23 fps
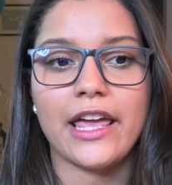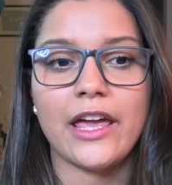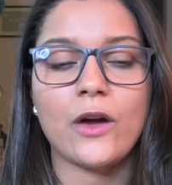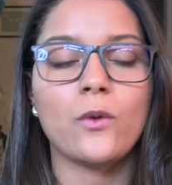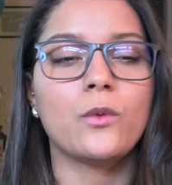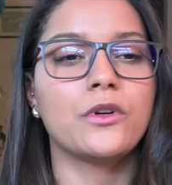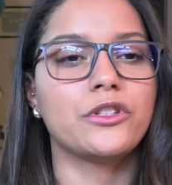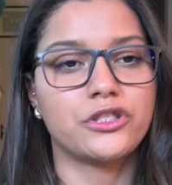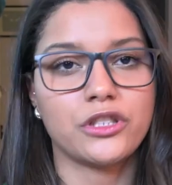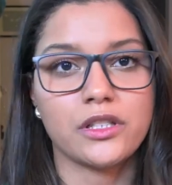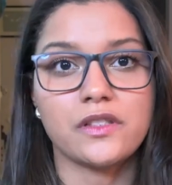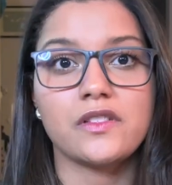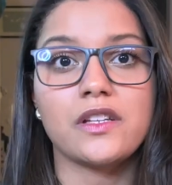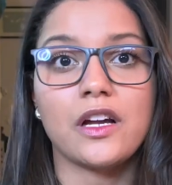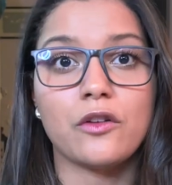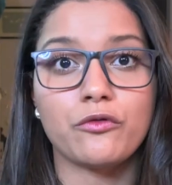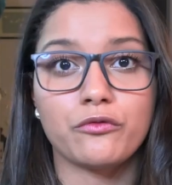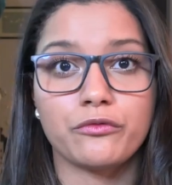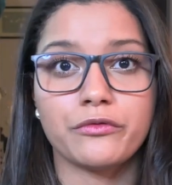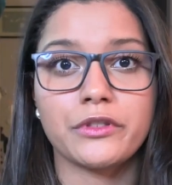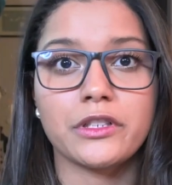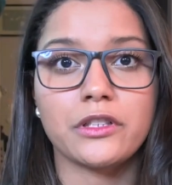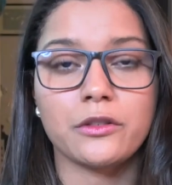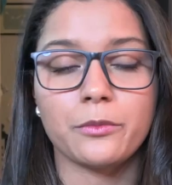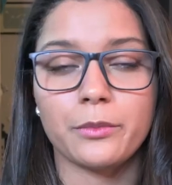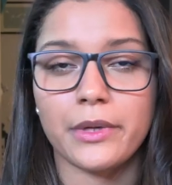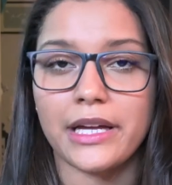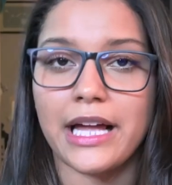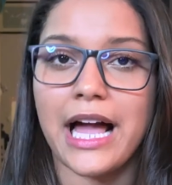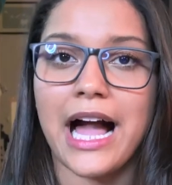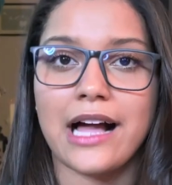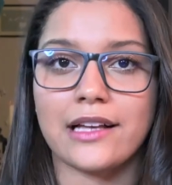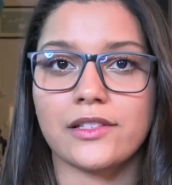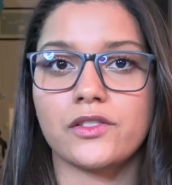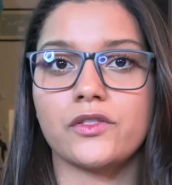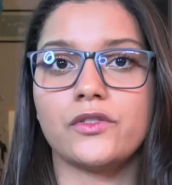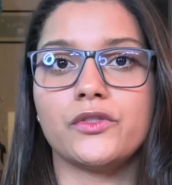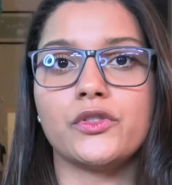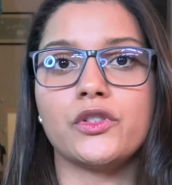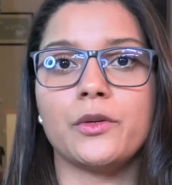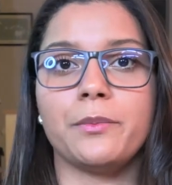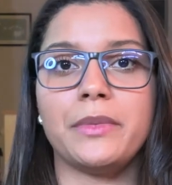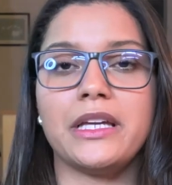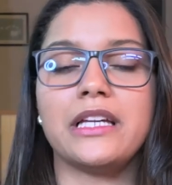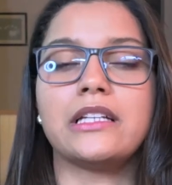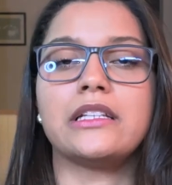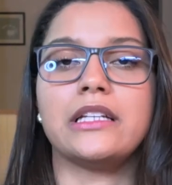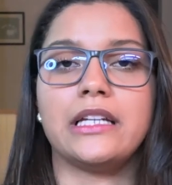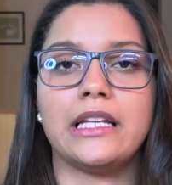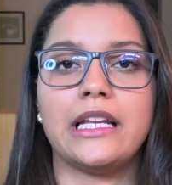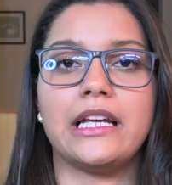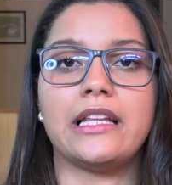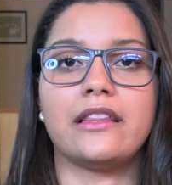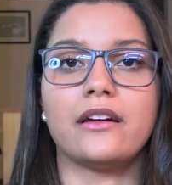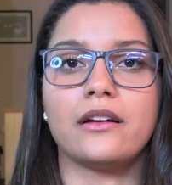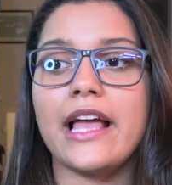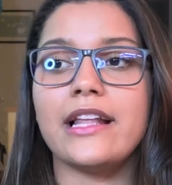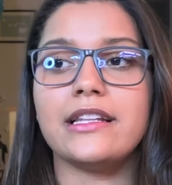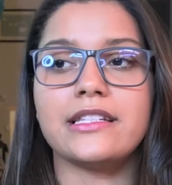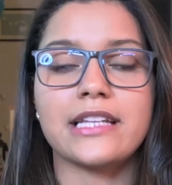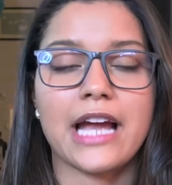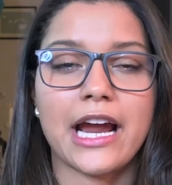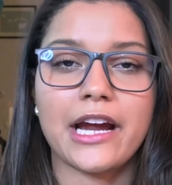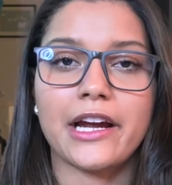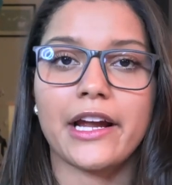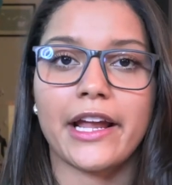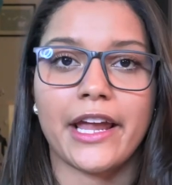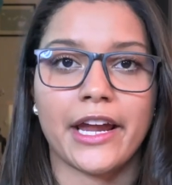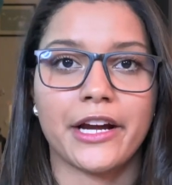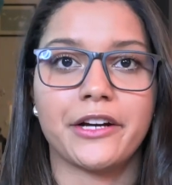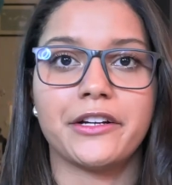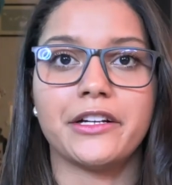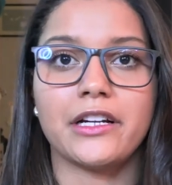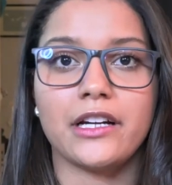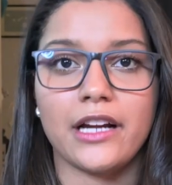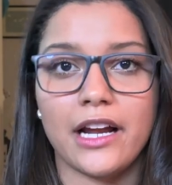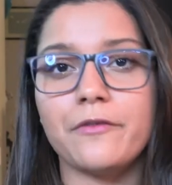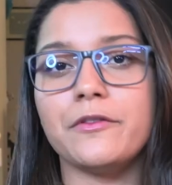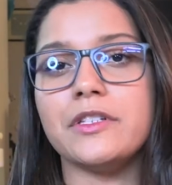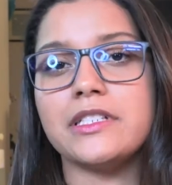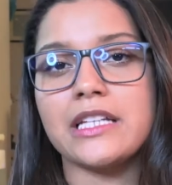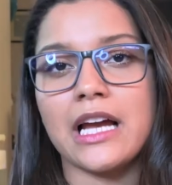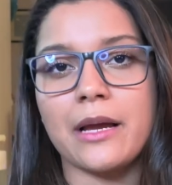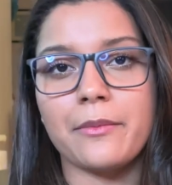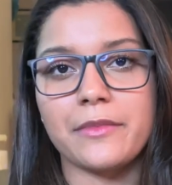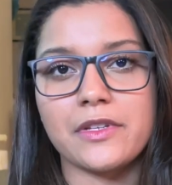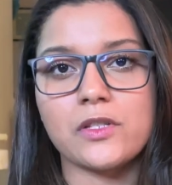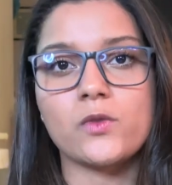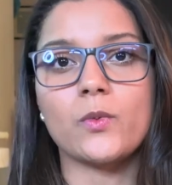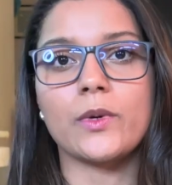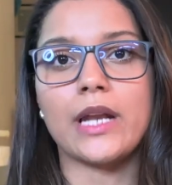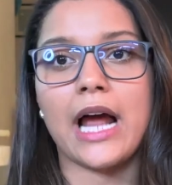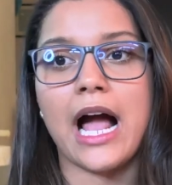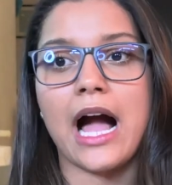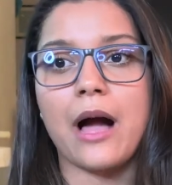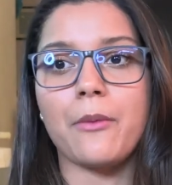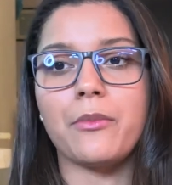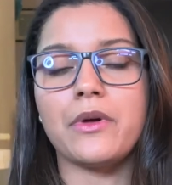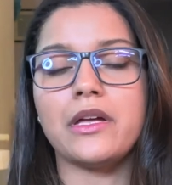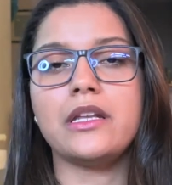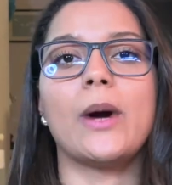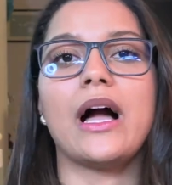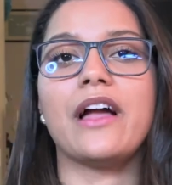It was just a real big hassle to be cleaning the entire carrier every time this would happen.